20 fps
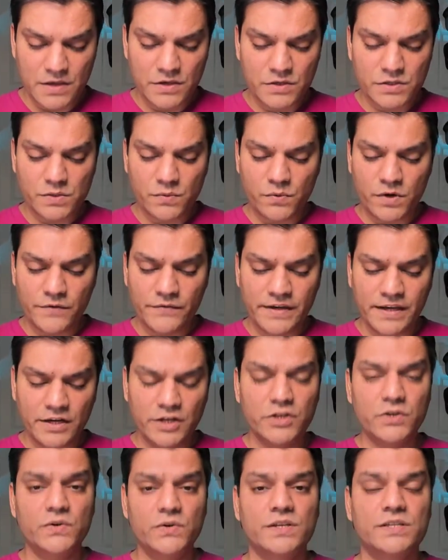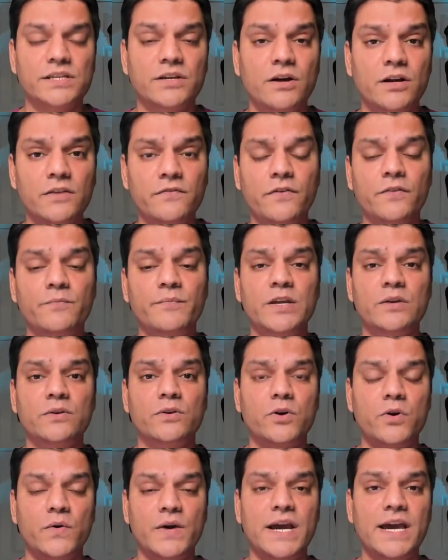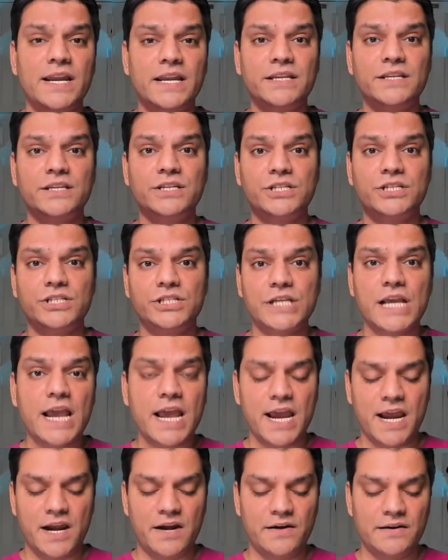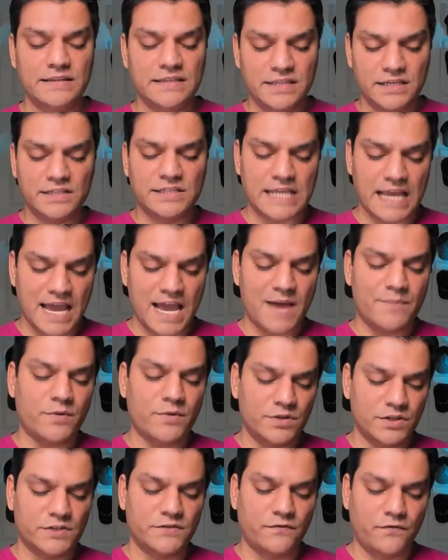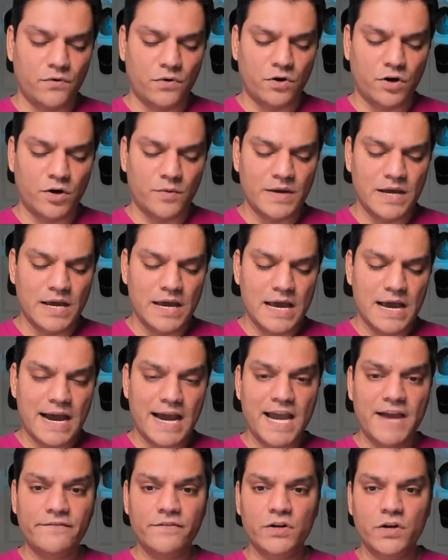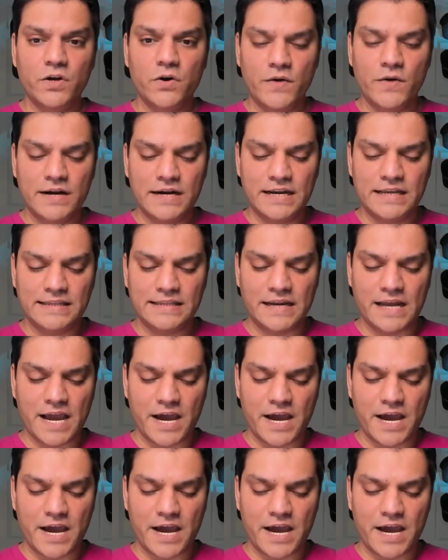So what we can do is not for me to go ahead and share this app or this form, I have to go in and hit that